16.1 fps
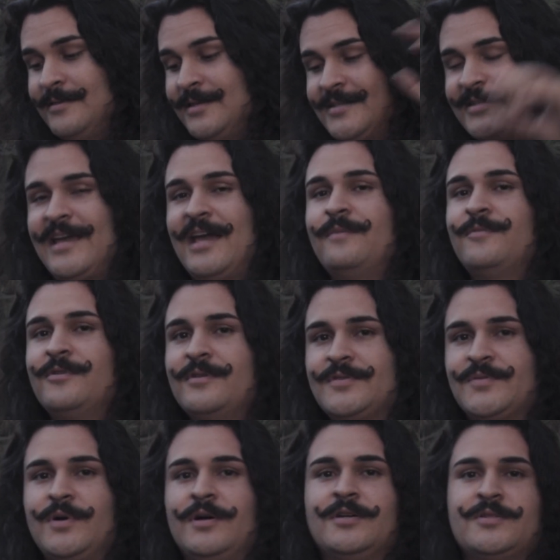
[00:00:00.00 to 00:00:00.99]
this camera
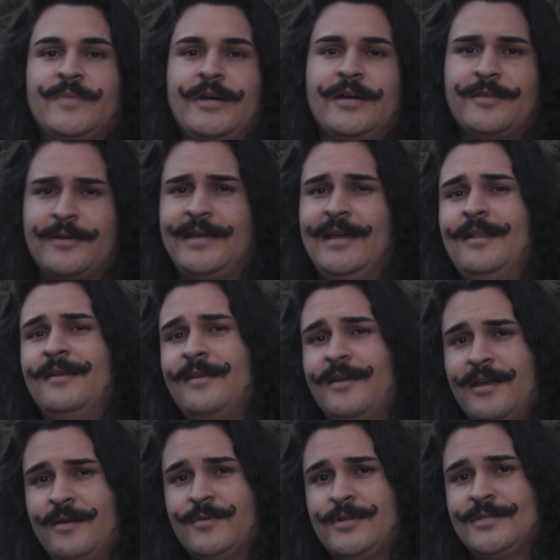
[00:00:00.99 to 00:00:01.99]
as well as my other Canon
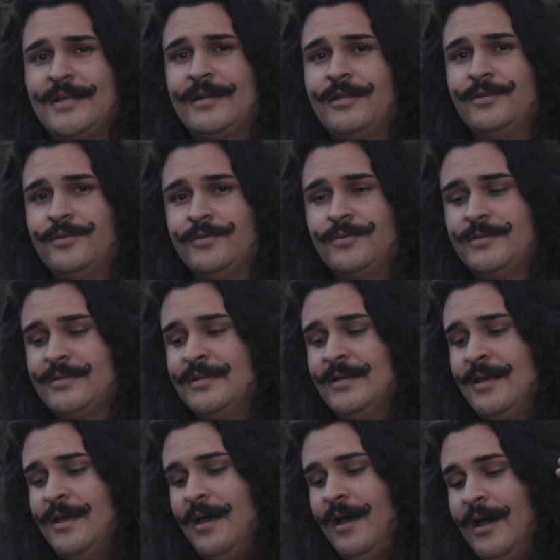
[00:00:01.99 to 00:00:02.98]
cameras that I use
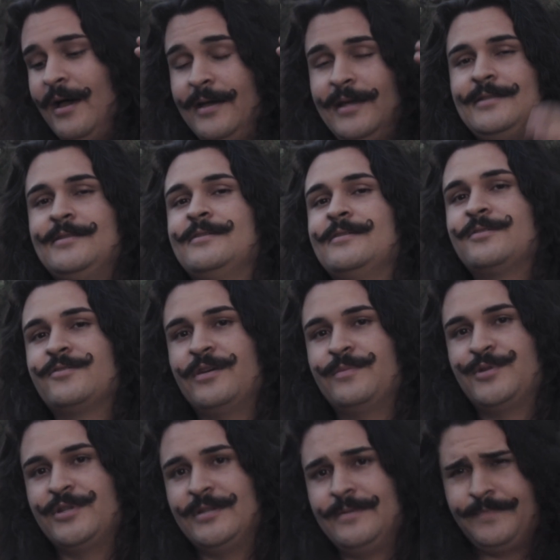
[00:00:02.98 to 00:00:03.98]
in the
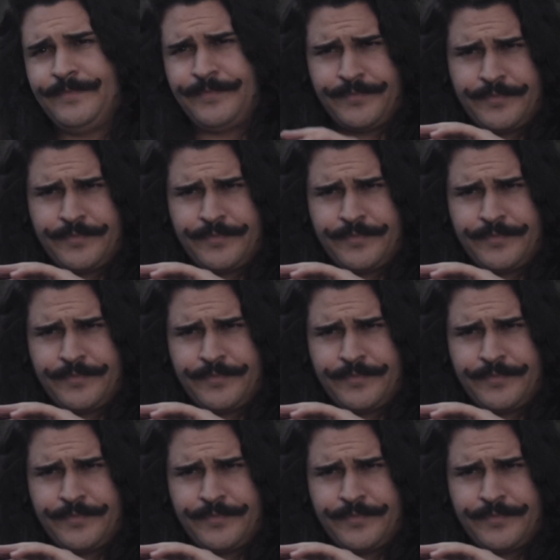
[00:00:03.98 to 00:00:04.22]
description.